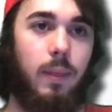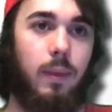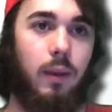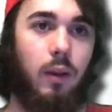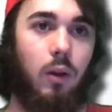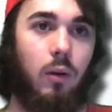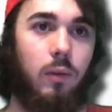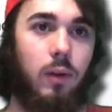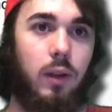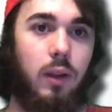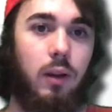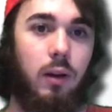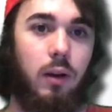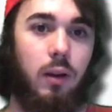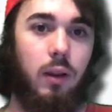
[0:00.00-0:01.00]
I go over
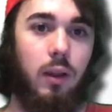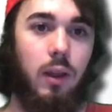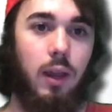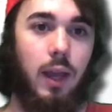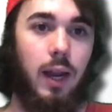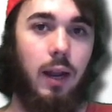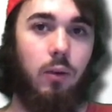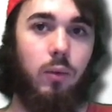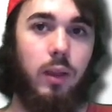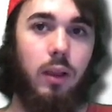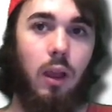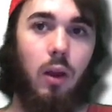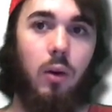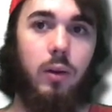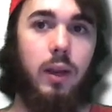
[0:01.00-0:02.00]
here and I
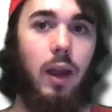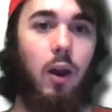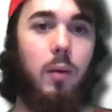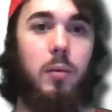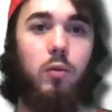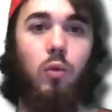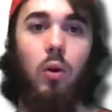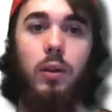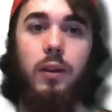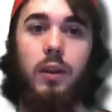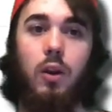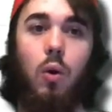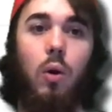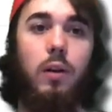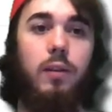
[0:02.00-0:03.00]
reload, now I'm enrolled in the
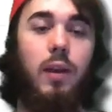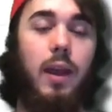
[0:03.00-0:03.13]
course